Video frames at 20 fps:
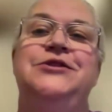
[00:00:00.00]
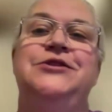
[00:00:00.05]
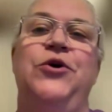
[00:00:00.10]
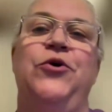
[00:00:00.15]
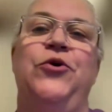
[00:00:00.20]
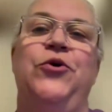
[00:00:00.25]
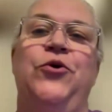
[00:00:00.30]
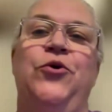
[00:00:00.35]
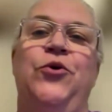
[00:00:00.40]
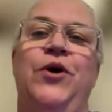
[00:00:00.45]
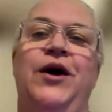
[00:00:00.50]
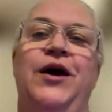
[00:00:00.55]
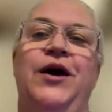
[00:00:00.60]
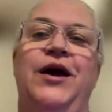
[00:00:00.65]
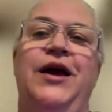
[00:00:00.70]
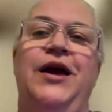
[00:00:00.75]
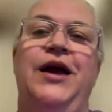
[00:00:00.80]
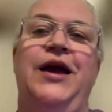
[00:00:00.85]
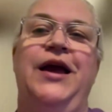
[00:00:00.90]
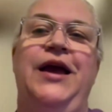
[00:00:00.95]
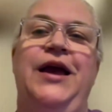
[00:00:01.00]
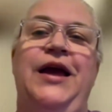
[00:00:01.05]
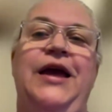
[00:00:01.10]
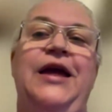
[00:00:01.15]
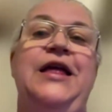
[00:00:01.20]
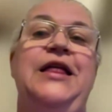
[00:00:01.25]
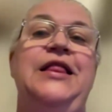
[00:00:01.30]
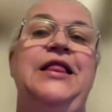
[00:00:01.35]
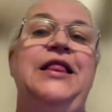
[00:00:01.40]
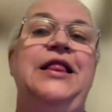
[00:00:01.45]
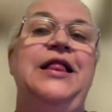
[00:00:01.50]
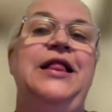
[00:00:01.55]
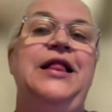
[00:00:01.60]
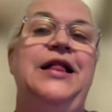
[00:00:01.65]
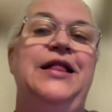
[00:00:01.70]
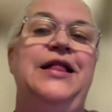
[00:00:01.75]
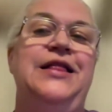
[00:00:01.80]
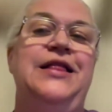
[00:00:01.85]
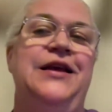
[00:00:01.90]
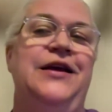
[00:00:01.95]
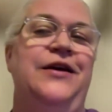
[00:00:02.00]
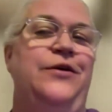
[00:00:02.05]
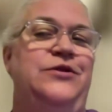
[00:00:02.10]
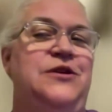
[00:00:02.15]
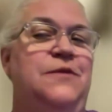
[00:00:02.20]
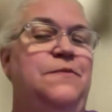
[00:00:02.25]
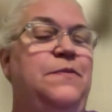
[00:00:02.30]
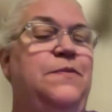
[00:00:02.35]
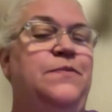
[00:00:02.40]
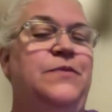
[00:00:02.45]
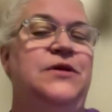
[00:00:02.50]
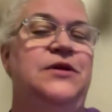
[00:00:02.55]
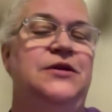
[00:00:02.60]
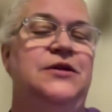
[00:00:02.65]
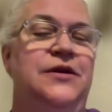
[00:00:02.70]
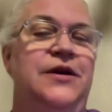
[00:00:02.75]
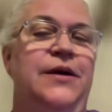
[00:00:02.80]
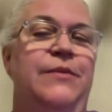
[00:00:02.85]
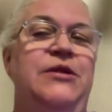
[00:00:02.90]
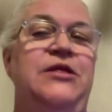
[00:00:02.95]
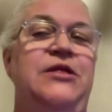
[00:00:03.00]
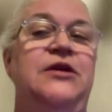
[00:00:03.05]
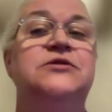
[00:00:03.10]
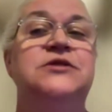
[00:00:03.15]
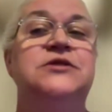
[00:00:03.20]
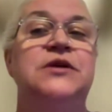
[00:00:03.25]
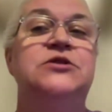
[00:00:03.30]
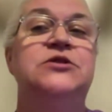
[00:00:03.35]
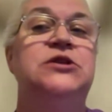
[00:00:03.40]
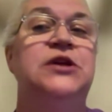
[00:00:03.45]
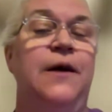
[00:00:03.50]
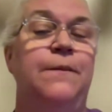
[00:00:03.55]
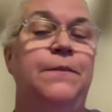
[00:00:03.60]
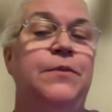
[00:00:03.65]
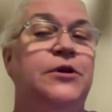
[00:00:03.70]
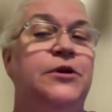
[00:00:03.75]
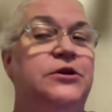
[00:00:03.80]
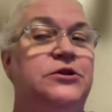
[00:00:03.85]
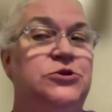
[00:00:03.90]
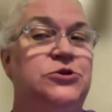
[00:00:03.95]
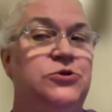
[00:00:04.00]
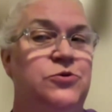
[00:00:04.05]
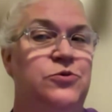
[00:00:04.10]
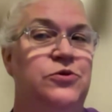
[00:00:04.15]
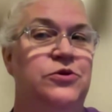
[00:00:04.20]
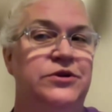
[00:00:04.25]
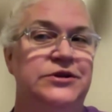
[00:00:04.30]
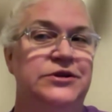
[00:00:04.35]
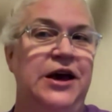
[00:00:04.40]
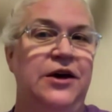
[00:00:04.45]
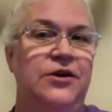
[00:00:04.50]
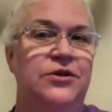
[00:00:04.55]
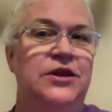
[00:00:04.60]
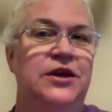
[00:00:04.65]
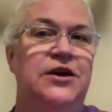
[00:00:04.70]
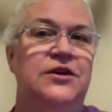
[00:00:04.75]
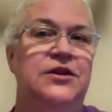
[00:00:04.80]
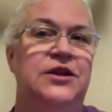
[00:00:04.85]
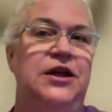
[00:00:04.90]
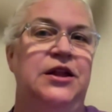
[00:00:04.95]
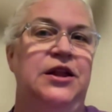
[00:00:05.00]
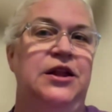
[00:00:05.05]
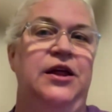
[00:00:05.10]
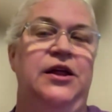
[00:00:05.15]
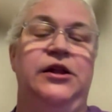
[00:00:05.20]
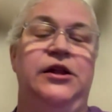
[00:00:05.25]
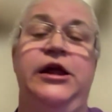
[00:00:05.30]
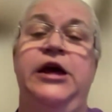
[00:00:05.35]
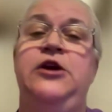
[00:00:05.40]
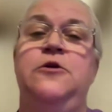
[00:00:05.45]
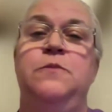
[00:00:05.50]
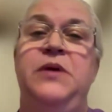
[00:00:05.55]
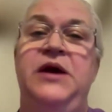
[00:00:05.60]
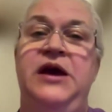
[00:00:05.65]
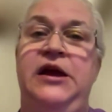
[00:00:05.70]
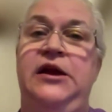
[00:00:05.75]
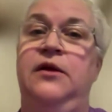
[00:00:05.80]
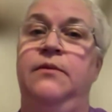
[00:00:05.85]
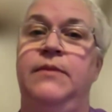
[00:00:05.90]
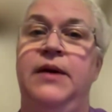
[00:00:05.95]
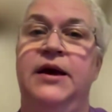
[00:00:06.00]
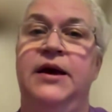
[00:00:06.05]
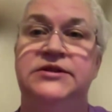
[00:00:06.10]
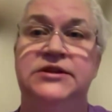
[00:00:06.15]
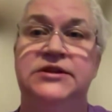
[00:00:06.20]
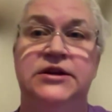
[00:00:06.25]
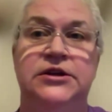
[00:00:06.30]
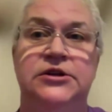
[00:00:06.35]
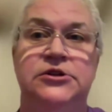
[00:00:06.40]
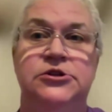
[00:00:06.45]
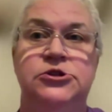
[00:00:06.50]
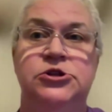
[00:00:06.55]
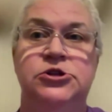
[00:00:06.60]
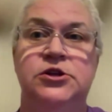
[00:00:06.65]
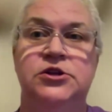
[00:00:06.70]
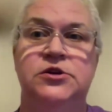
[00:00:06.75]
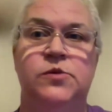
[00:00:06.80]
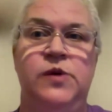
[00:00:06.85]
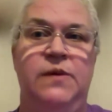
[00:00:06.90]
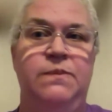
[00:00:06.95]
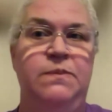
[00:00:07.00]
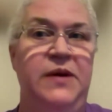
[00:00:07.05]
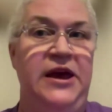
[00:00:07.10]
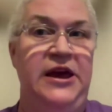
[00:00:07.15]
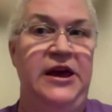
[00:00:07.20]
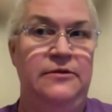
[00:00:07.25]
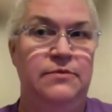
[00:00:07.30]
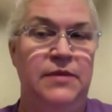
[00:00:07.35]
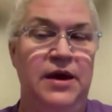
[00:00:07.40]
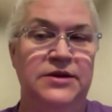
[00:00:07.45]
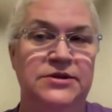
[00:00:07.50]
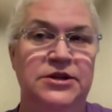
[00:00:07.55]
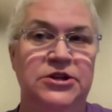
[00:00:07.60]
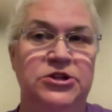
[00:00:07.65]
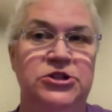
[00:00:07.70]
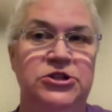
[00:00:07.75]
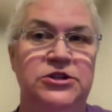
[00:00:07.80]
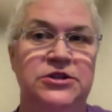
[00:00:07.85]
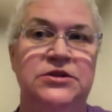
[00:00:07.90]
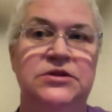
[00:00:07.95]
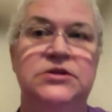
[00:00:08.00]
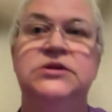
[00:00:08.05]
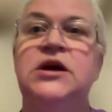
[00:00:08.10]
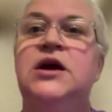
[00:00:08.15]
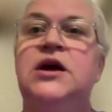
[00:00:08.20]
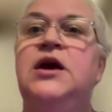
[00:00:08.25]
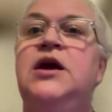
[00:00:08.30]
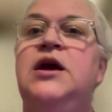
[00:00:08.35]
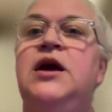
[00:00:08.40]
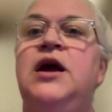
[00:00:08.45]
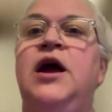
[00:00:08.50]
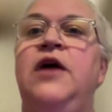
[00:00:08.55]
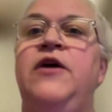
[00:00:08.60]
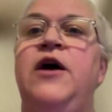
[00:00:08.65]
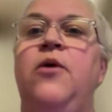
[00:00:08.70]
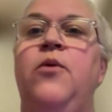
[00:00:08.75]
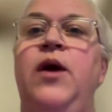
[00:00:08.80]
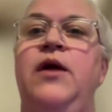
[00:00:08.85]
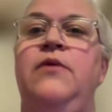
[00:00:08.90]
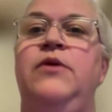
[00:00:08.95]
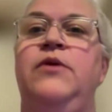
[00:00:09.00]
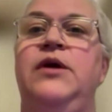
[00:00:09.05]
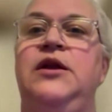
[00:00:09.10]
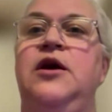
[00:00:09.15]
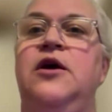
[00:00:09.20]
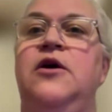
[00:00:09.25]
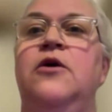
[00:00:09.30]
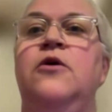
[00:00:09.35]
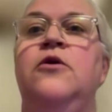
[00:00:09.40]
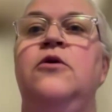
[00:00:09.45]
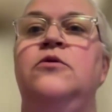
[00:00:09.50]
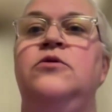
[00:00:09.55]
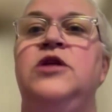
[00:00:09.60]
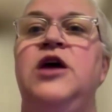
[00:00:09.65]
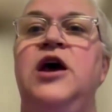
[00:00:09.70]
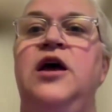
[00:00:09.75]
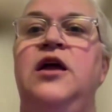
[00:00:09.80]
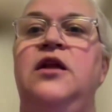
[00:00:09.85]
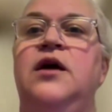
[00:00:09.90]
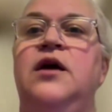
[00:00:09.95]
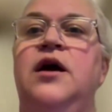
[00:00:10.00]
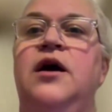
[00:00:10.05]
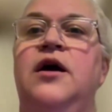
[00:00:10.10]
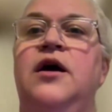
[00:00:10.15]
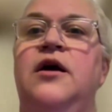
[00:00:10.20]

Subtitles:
so in the, I mean, there's a couple of tools out there that let you pin a message. So we pin messages, and that way we know that